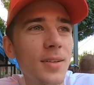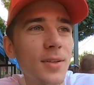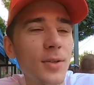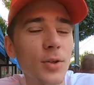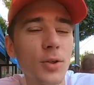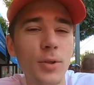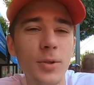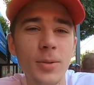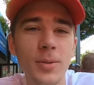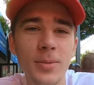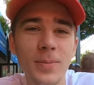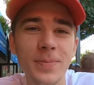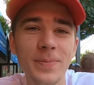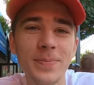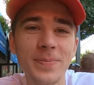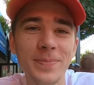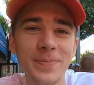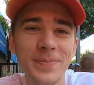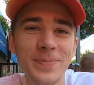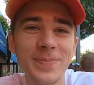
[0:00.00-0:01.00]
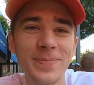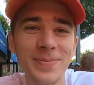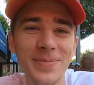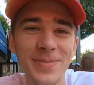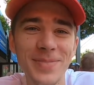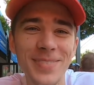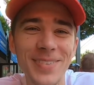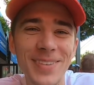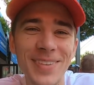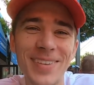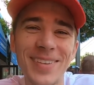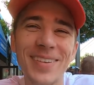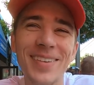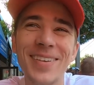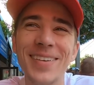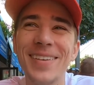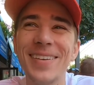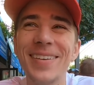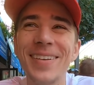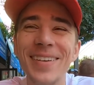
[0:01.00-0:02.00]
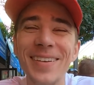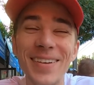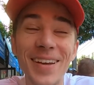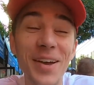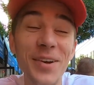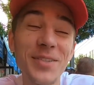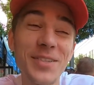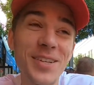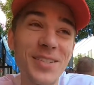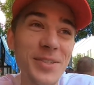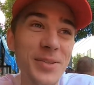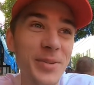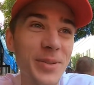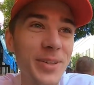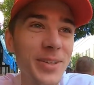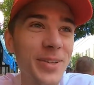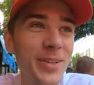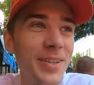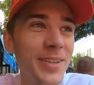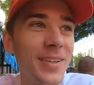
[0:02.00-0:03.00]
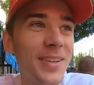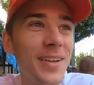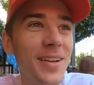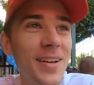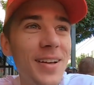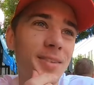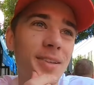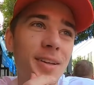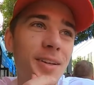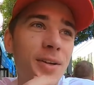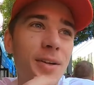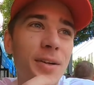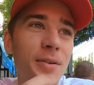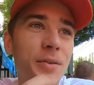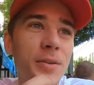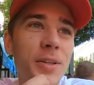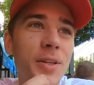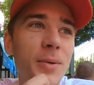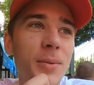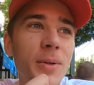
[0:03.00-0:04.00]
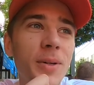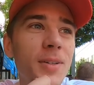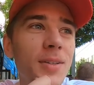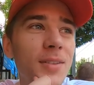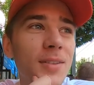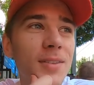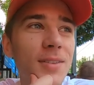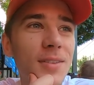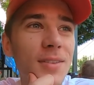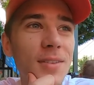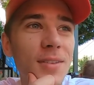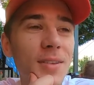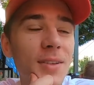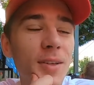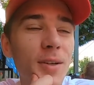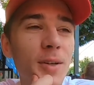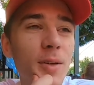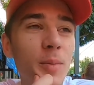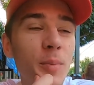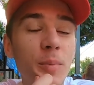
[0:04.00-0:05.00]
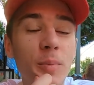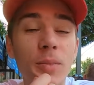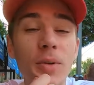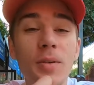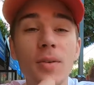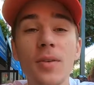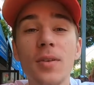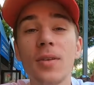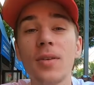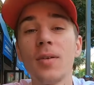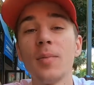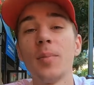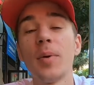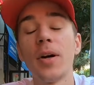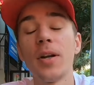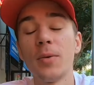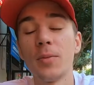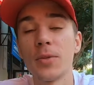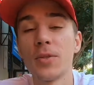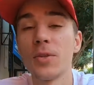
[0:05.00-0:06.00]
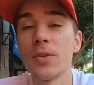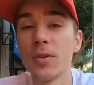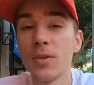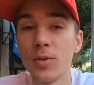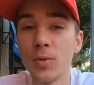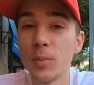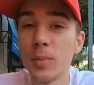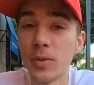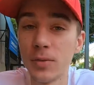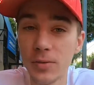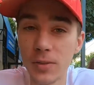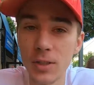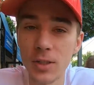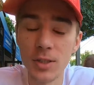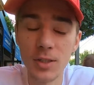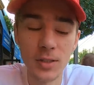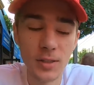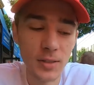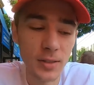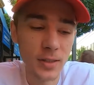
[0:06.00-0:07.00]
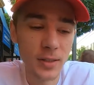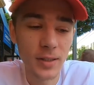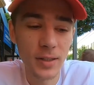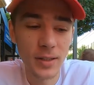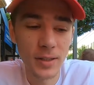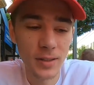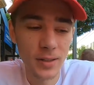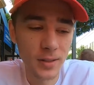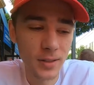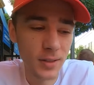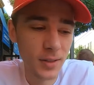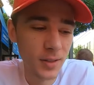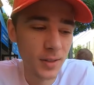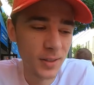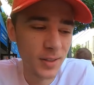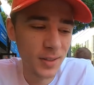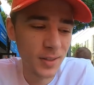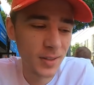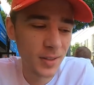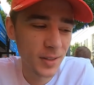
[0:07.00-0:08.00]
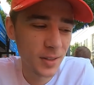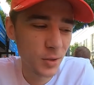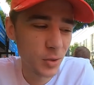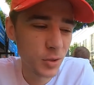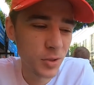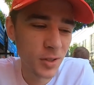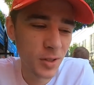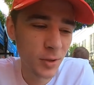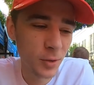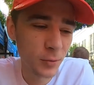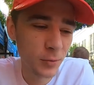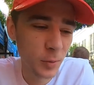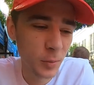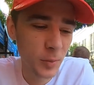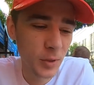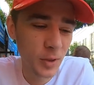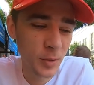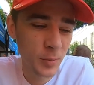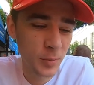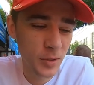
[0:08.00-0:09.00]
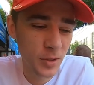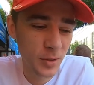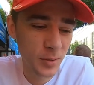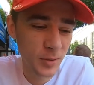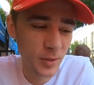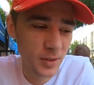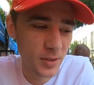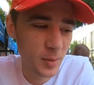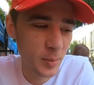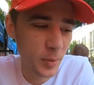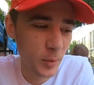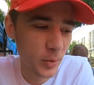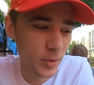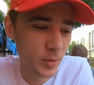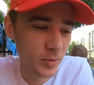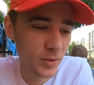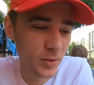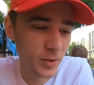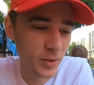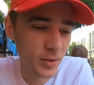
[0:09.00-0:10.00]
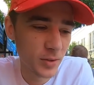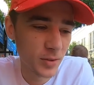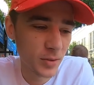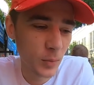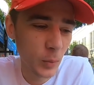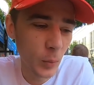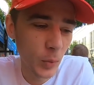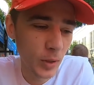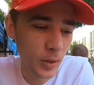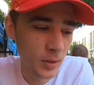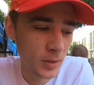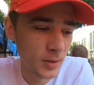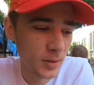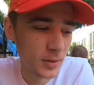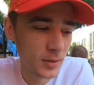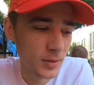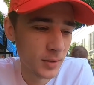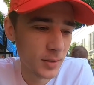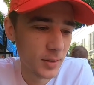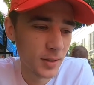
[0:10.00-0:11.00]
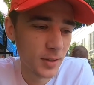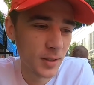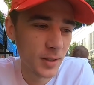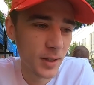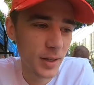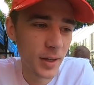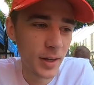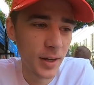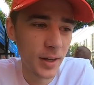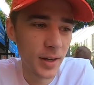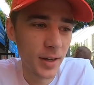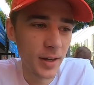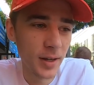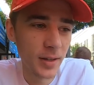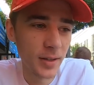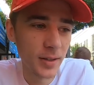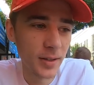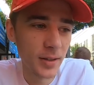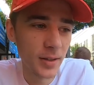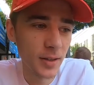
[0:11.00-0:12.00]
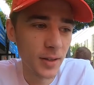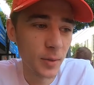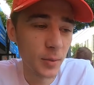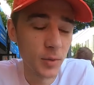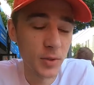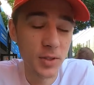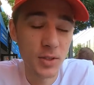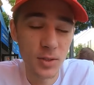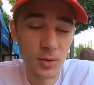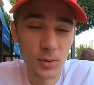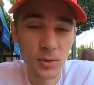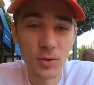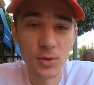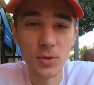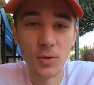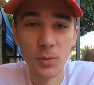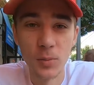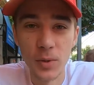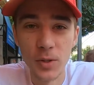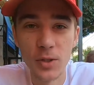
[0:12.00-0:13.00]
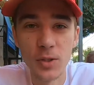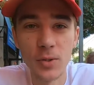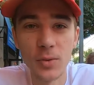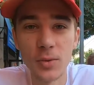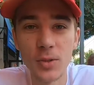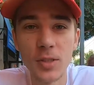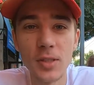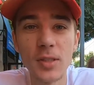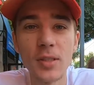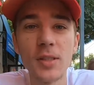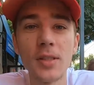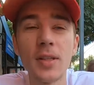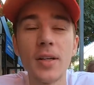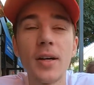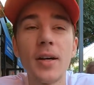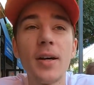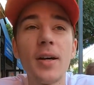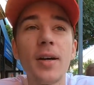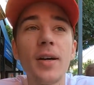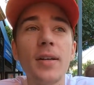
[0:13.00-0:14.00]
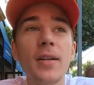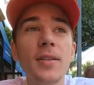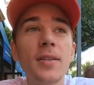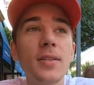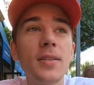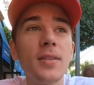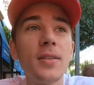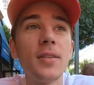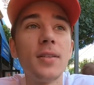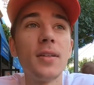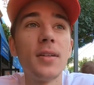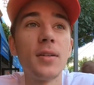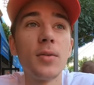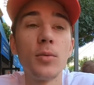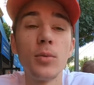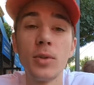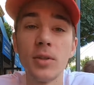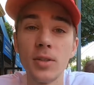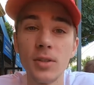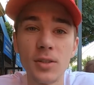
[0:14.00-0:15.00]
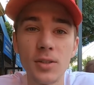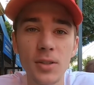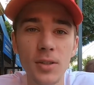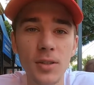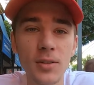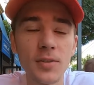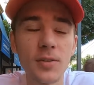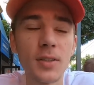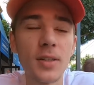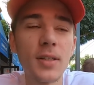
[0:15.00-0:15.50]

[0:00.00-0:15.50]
Good. It was actually really good. They did everything right. The patty was cooked to perfection. I usually go for medium rare, or this time I went for well, and it was still super juicy and really soft.